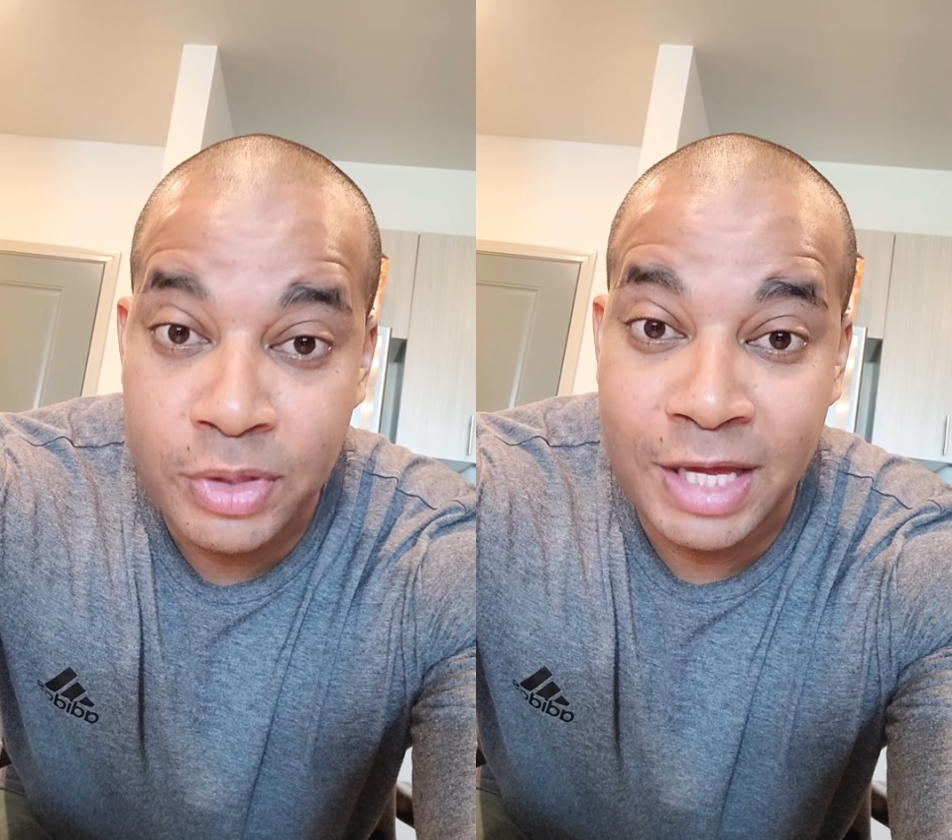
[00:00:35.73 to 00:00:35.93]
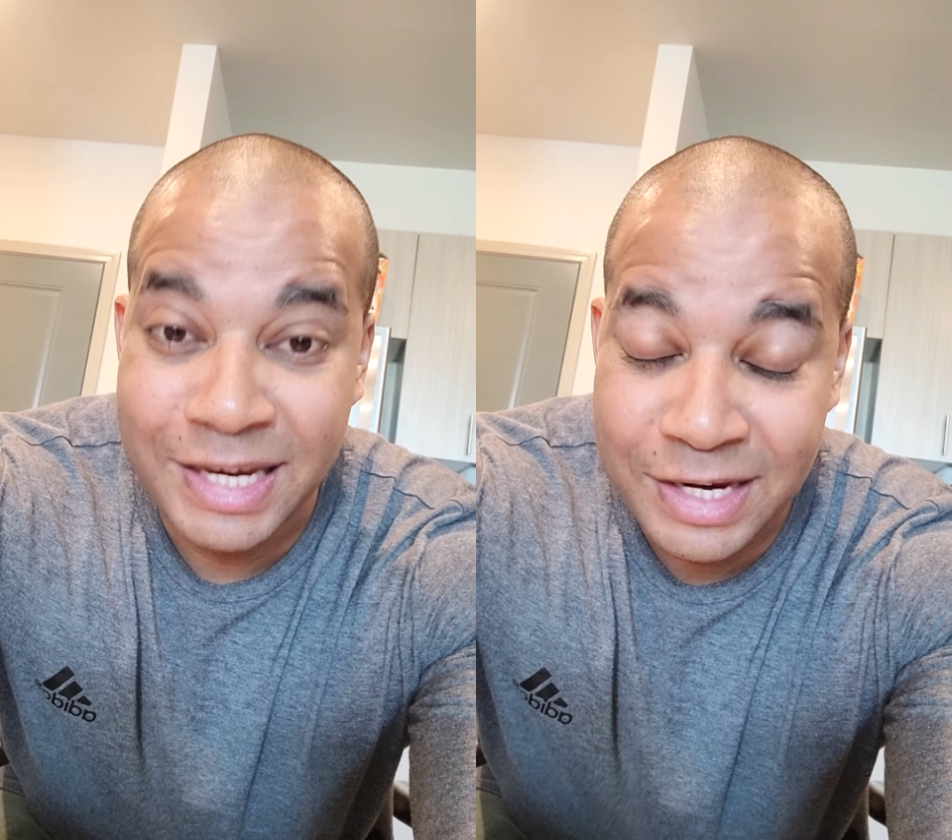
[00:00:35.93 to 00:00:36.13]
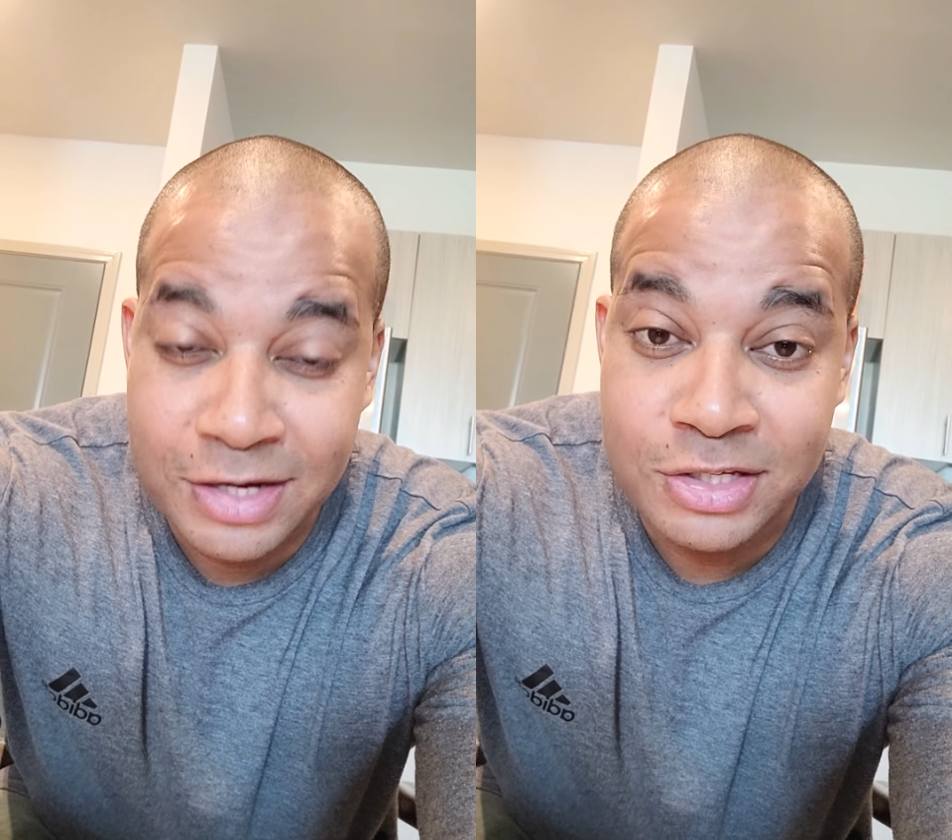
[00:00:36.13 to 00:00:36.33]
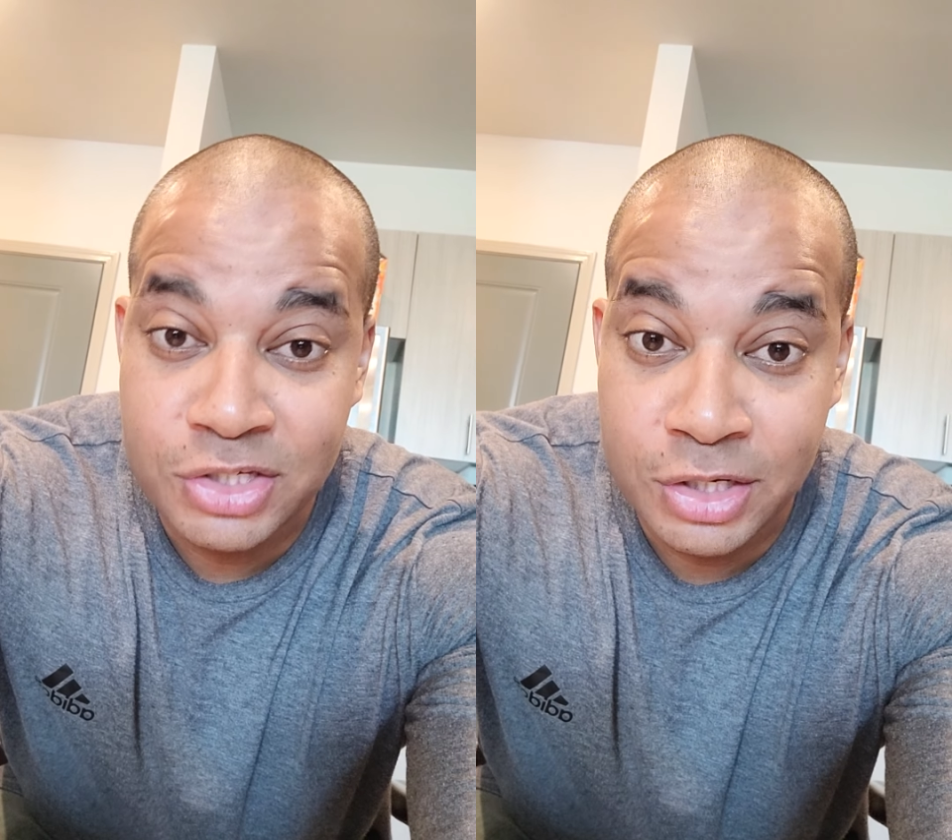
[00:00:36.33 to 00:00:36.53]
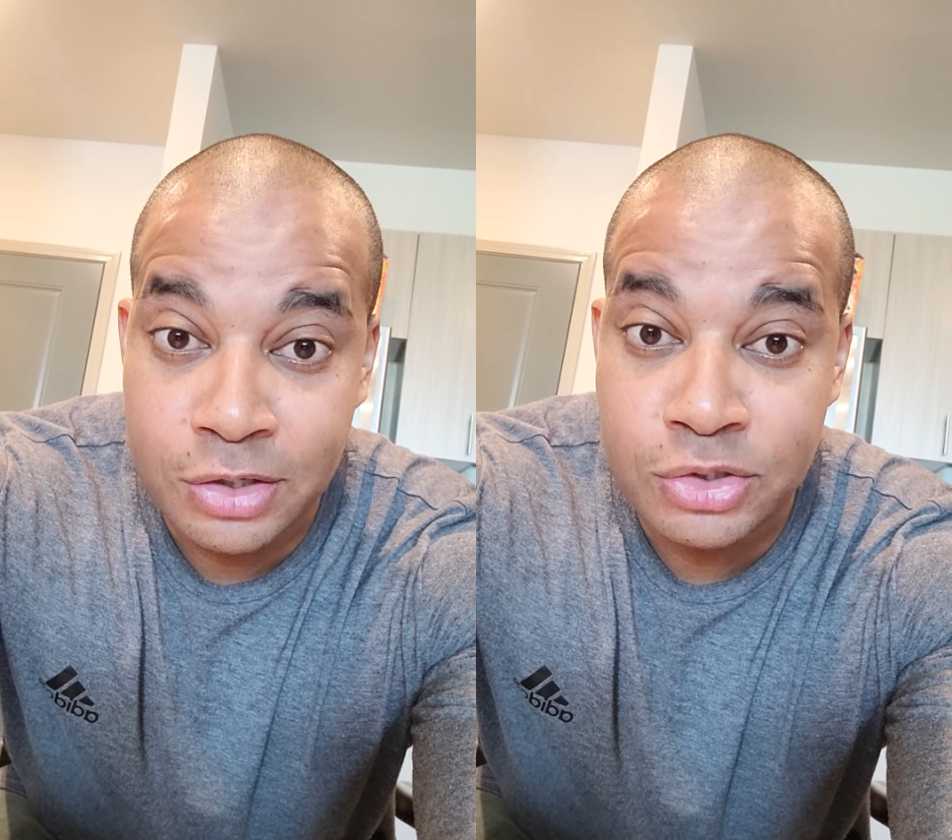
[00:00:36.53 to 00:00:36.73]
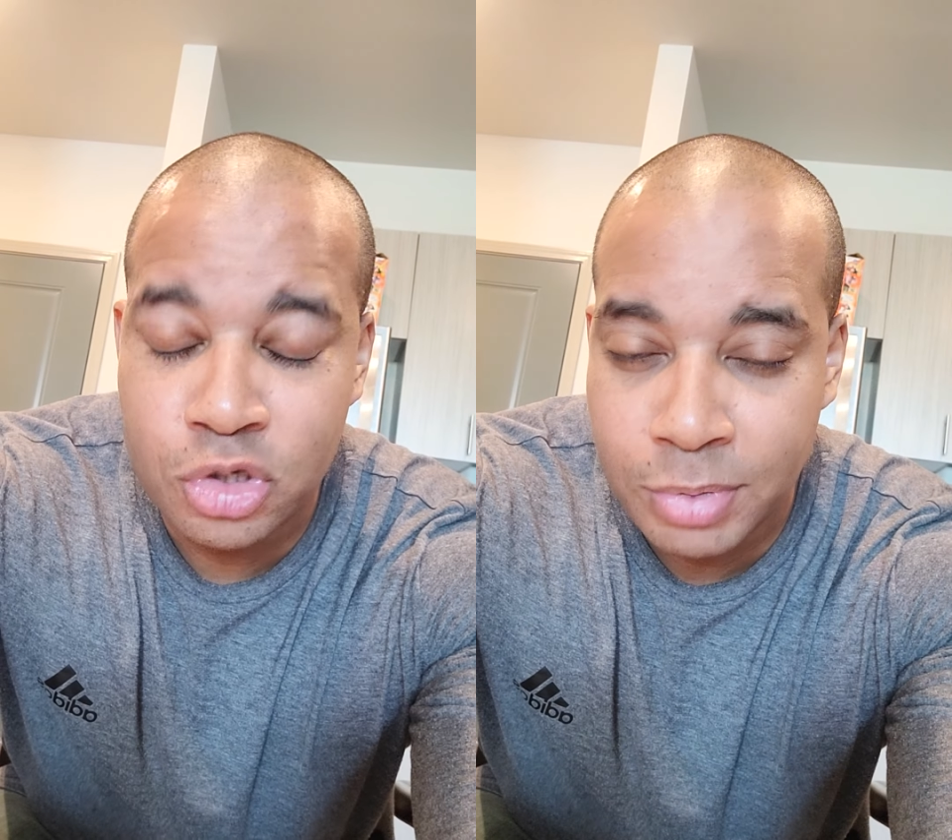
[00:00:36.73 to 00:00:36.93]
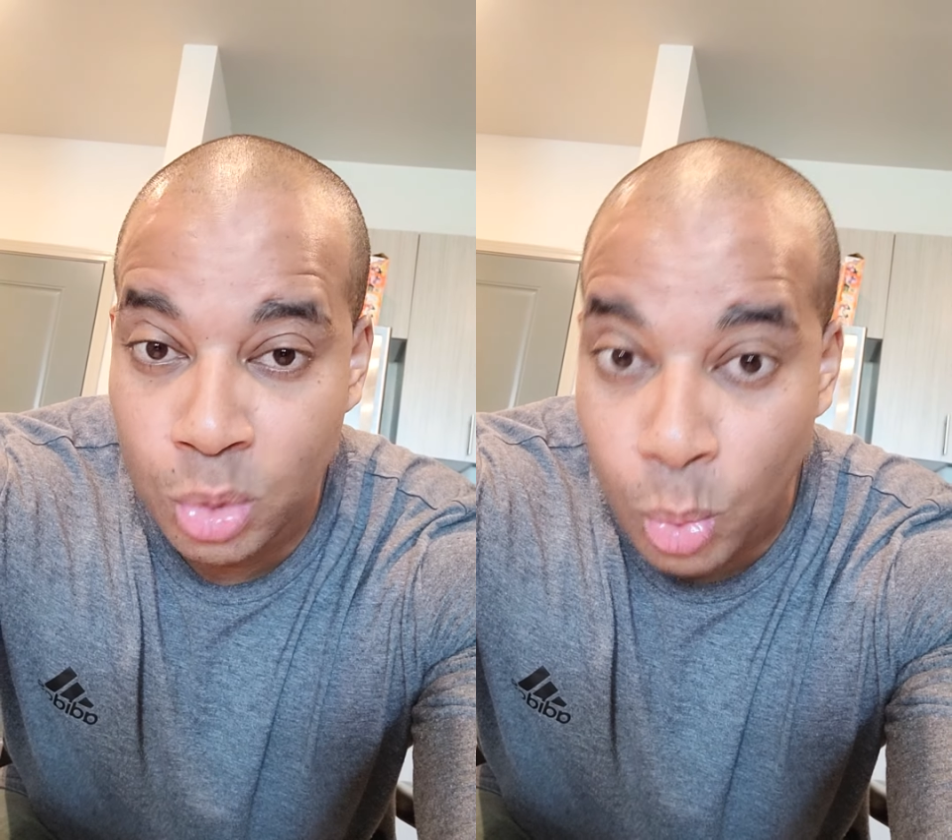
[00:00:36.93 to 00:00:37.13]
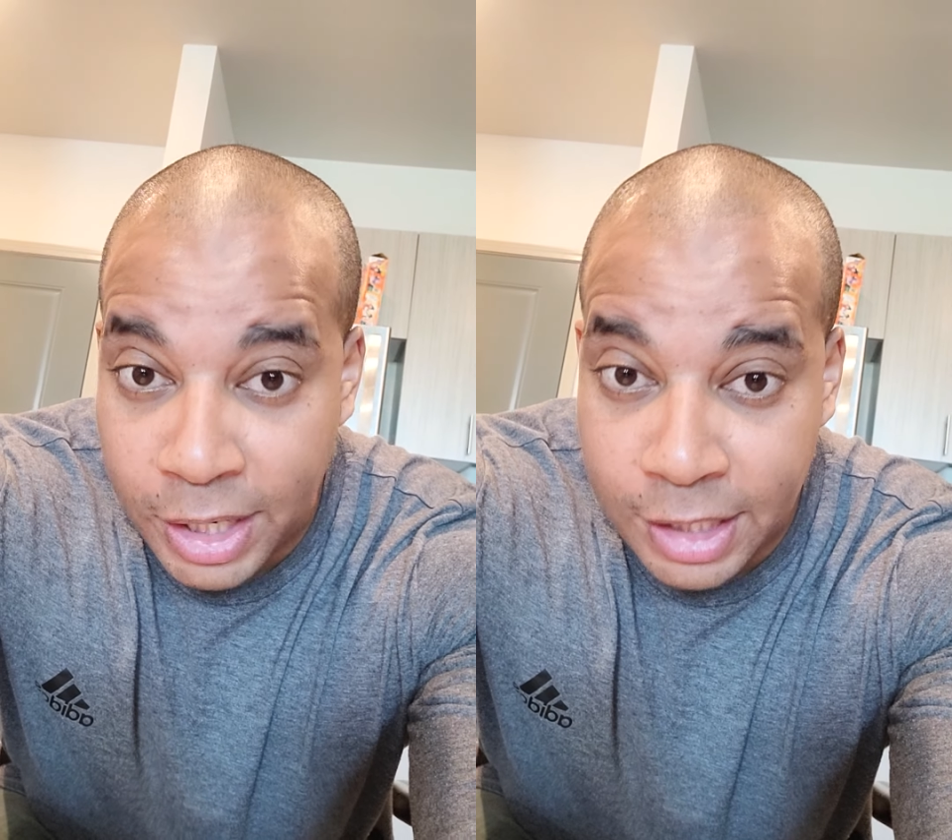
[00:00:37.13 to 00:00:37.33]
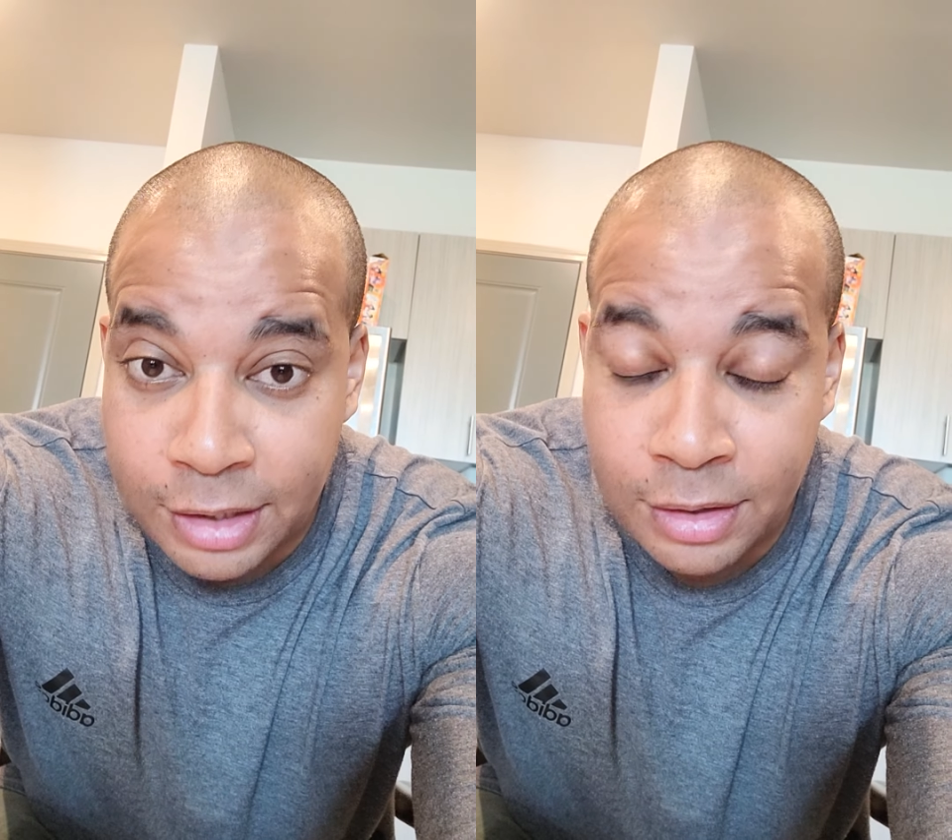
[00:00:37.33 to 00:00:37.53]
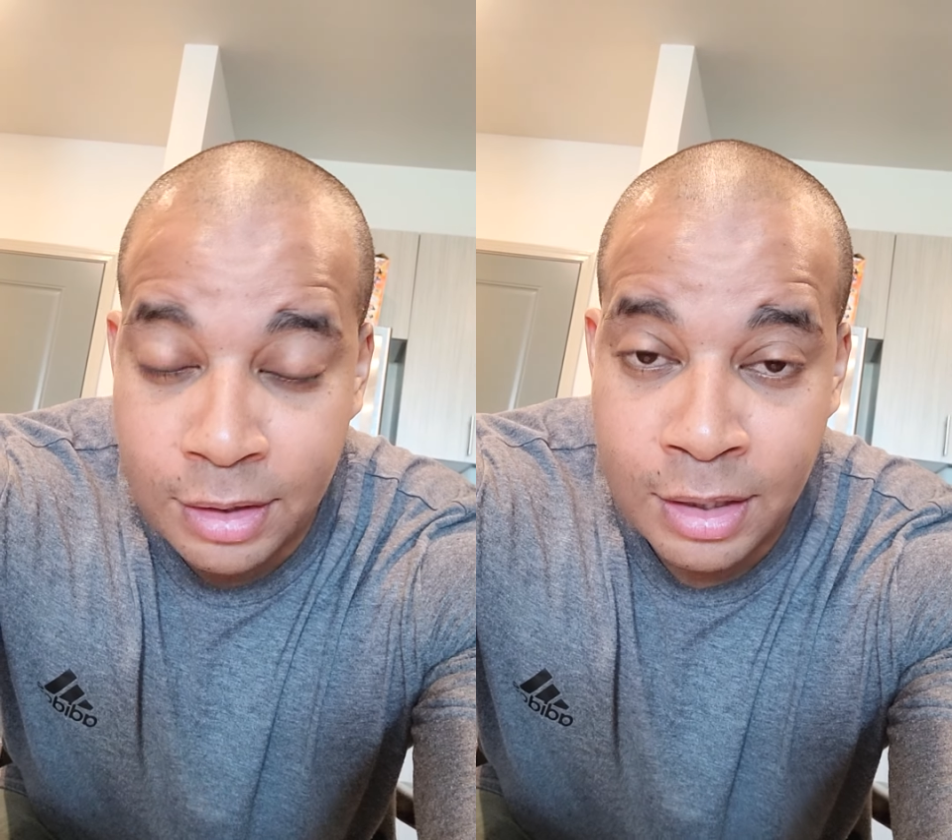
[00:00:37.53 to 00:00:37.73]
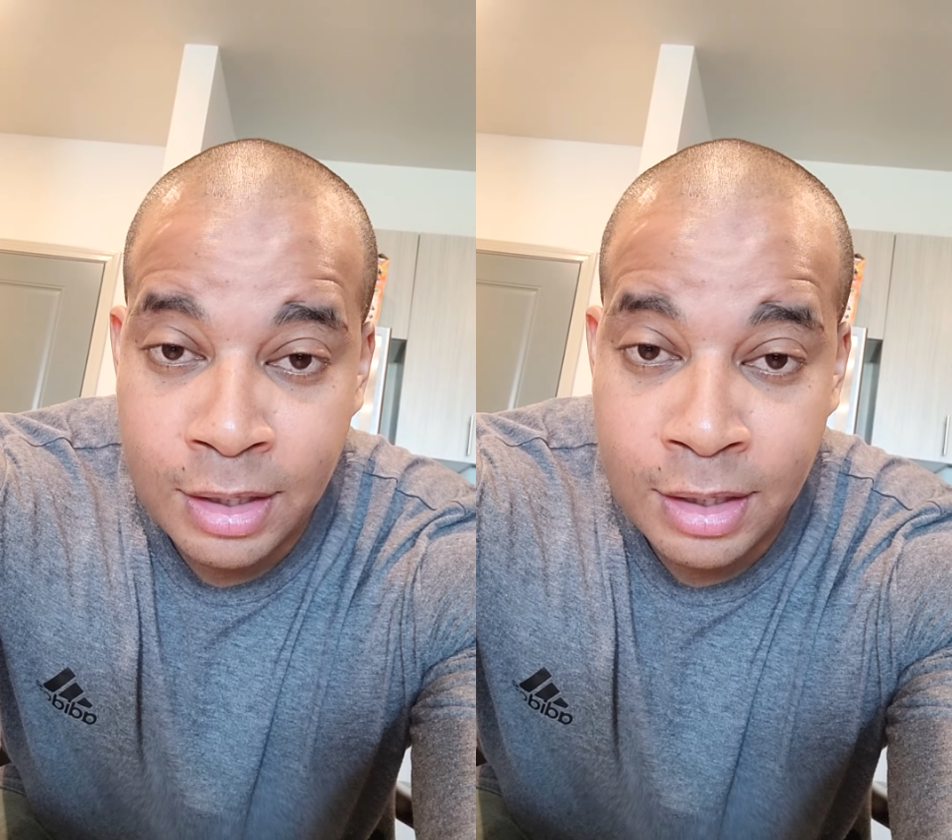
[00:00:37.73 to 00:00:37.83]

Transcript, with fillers: that he considers to be wicked.